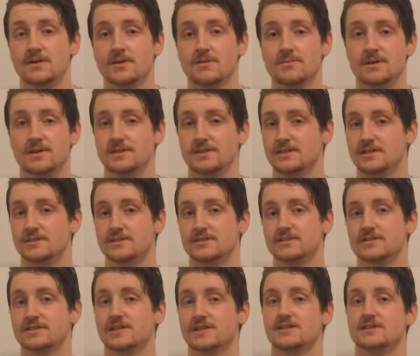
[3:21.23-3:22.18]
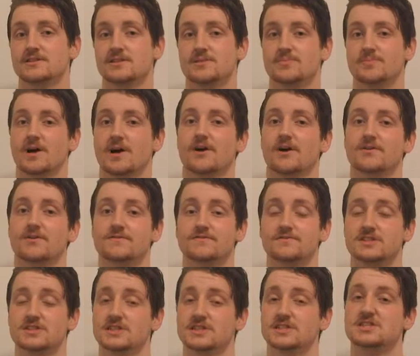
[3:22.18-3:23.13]
meaning that 10 to the power of
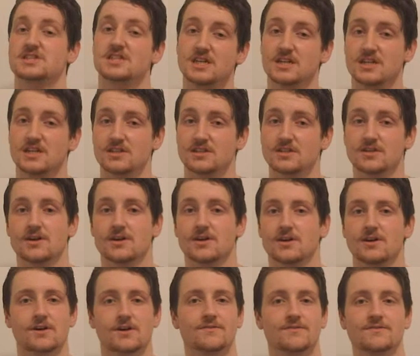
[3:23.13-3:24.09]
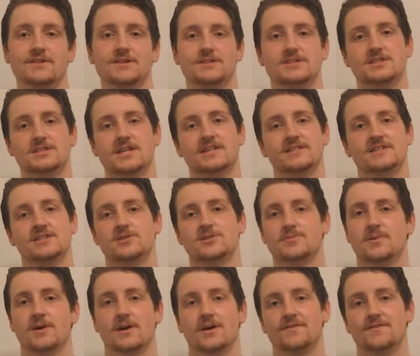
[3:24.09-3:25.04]
16 of these 10 to the
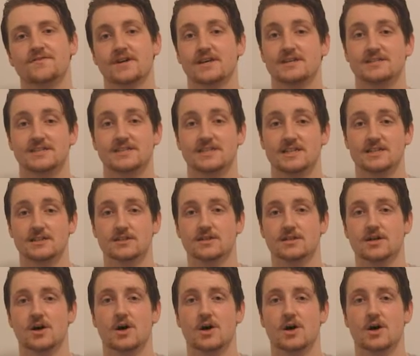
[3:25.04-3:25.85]
power of 18